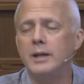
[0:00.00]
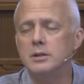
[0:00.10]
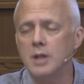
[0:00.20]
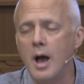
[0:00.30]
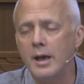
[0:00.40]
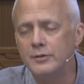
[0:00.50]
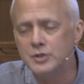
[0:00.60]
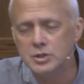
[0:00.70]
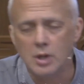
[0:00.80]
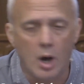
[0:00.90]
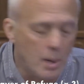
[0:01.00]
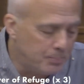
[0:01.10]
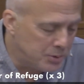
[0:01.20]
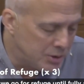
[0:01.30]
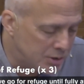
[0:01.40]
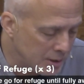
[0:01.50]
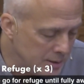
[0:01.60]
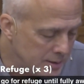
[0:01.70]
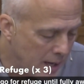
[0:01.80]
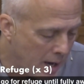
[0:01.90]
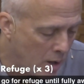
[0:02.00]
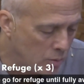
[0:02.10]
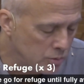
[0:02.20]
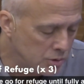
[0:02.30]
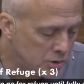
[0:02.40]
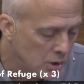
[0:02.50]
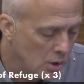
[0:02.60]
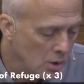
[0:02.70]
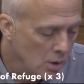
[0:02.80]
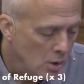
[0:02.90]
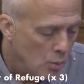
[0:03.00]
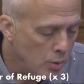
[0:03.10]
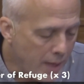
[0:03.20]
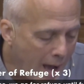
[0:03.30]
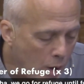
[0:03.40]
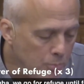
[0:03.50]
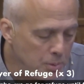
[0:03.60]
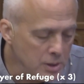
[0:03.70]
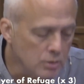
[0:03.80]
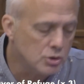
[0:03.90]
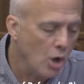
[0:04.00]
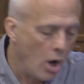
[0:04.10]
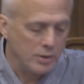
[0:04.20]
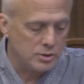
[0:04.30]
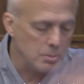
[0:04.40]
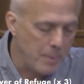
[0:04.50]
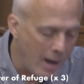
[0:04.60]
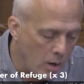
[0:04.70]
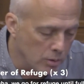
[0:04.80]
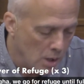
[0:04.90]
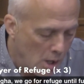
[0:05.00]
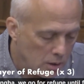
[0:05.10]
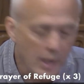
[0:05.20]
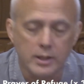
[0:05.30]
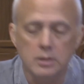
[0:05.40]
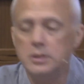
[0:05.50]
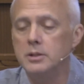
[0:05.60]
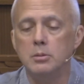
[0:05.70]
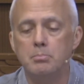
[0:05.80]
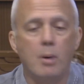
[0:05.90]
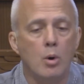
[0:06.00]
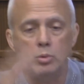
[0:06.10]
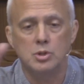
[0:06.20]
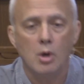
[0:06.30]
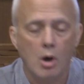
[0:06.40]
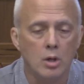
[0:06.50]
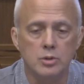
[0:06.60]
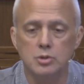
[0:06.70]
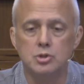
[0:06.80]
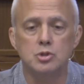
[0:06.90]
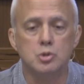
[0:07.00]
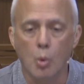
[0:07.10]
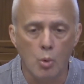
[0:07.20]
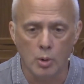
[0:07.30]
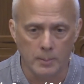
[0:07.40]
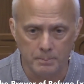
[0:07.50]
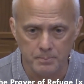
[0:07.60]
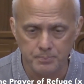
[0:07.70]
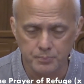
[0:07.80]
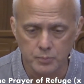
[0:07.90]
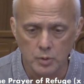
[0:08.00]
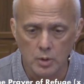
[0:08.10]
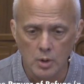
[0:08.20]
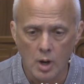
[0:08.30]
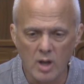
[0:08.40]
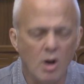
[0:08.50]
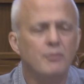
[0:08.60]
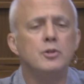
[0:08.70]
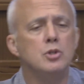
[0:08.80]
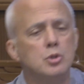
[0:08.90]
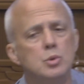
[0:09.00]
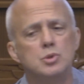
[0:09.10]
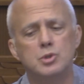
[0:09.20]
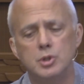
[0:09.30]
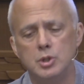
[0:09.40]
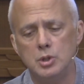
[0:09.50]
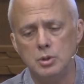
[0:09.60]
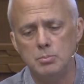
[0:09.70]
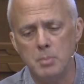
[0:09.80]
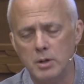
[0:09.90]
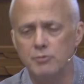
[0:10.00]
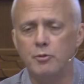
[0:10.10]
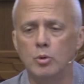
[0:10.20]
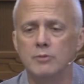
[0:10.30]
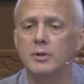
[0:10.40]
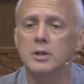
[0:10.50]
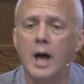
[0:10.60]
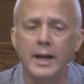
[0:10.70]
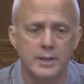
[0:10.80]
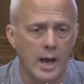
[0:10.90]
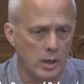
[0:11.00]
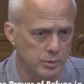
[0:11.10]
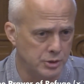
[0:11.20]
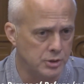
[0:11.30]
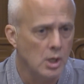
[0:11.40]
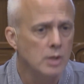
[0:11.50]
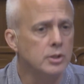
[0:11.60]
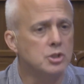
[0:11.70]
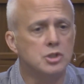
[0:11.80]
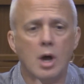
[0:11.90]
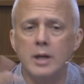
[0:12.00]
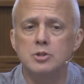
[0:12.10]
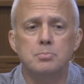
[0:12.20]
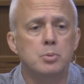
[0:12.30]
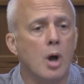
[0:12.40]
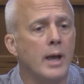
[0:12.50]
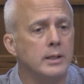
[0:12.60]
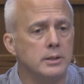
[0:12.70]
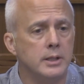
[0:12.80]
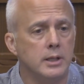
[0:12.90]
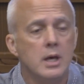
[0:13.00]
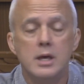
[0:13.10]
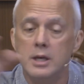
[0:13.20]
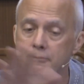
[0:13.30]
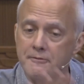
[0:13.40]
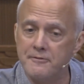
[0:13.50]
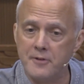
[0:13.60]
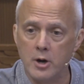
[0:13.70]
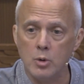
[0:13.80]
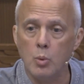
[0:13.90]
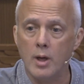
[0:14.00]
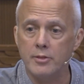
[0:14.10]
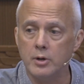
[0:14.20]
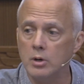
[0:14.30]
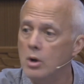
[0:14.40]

life's ups and downs without being tossed about like a little boat on the storm. I often use the metaphor of a lighthouse that shines brightly in fair weather